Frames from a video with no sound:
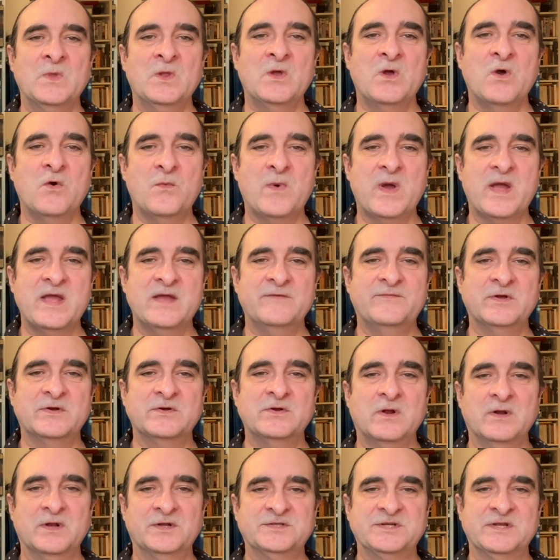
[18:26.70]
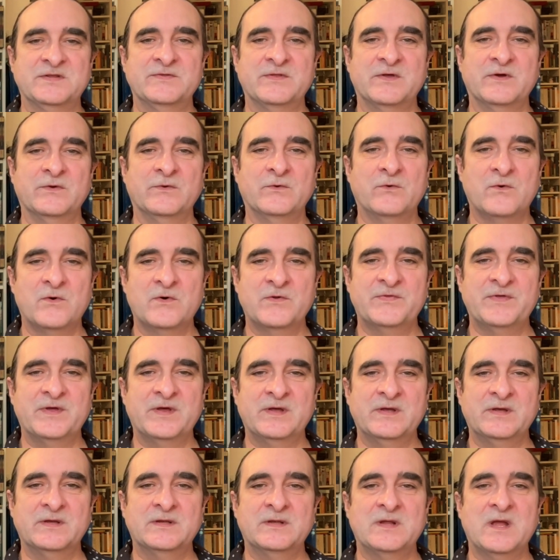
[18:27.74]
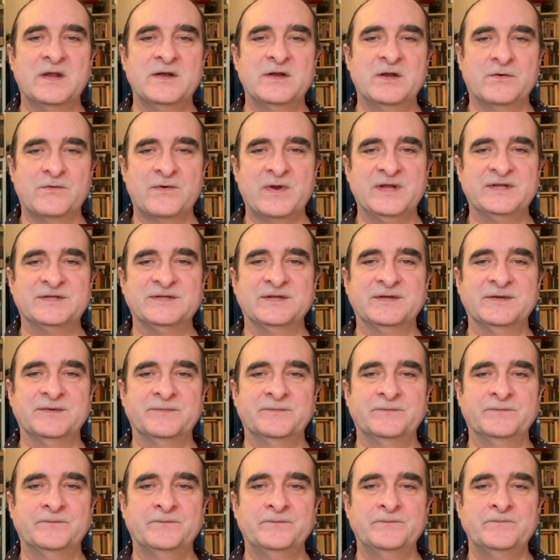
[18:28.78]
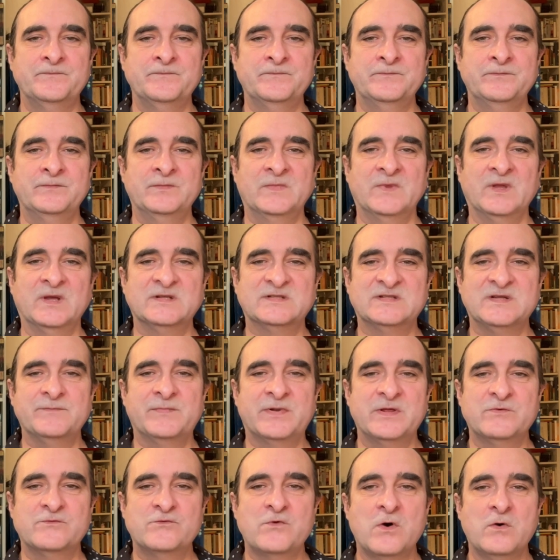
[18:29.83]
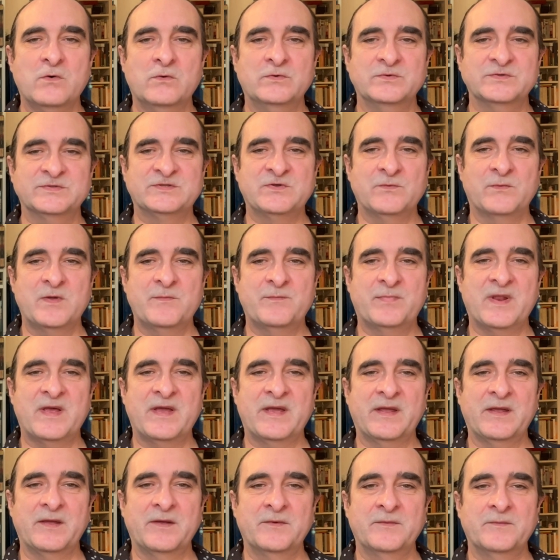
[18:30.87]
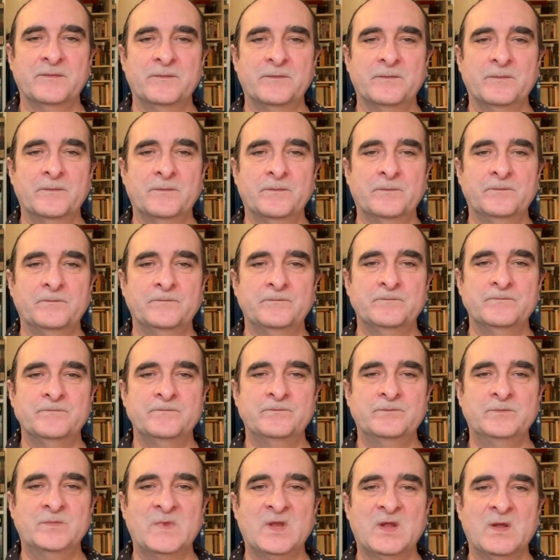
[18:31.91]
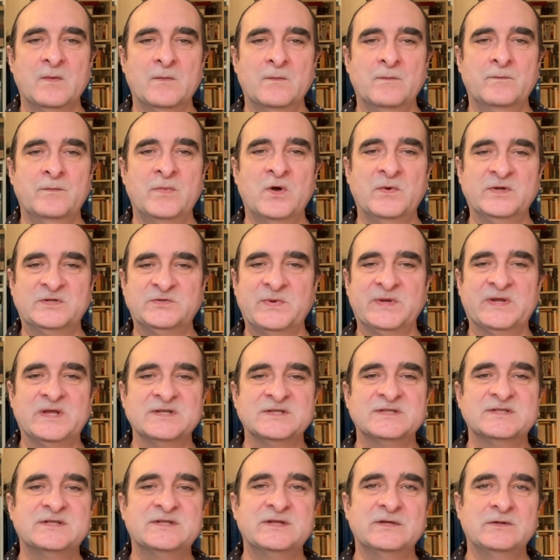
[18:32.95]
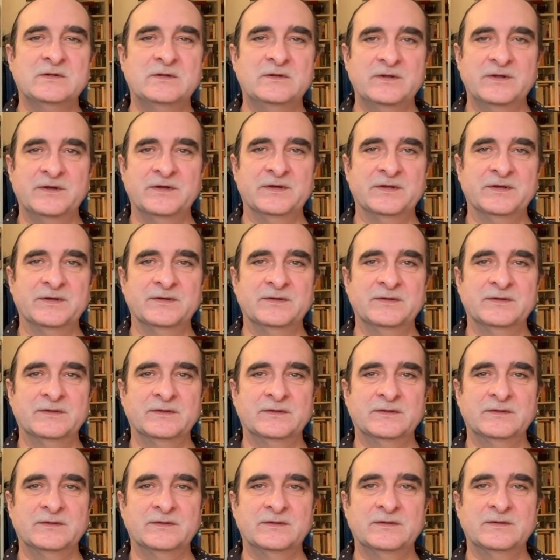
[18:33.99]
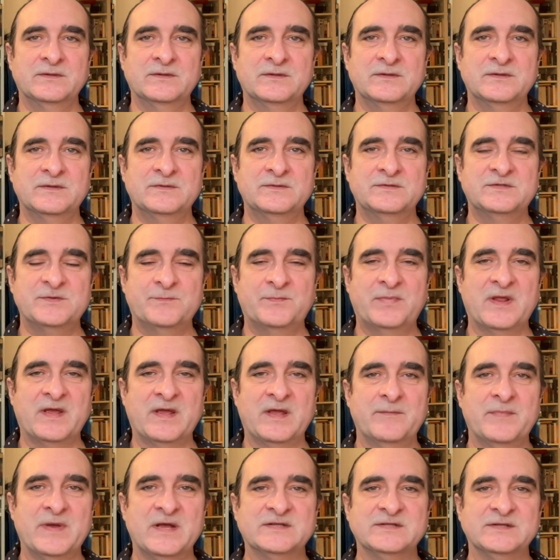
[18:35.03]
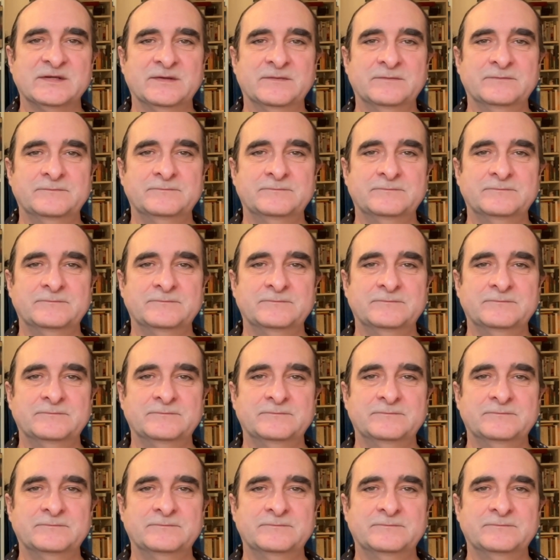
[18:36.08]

a way of acknowledging that author and narrator are simply roles that we play, but which we can still learn to play better.